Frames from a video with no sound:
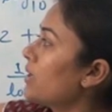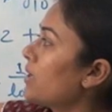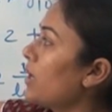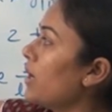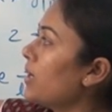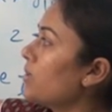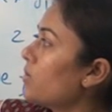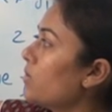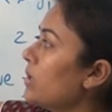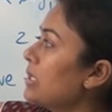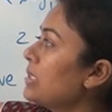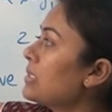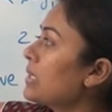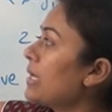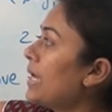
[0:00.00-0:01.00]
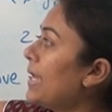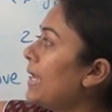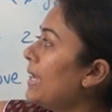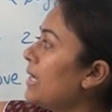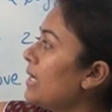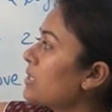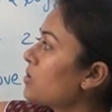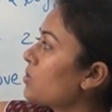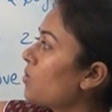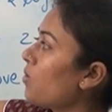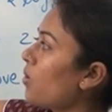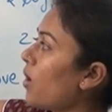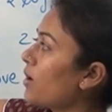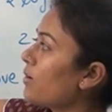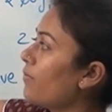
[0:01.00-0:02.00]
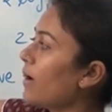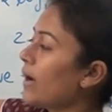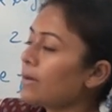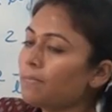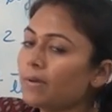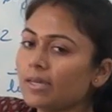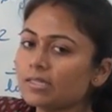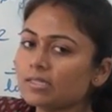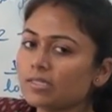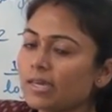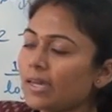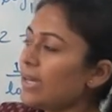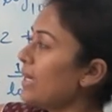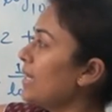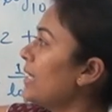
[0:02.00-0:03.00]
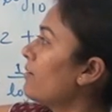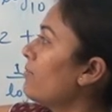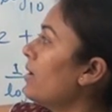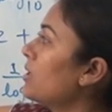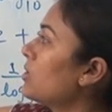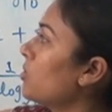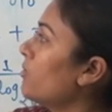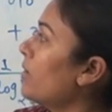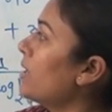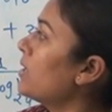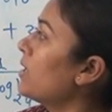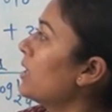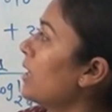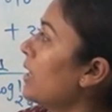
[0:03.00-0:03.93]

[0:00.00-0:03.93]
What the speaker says: Third rule is a raised to log y base a equal to 1.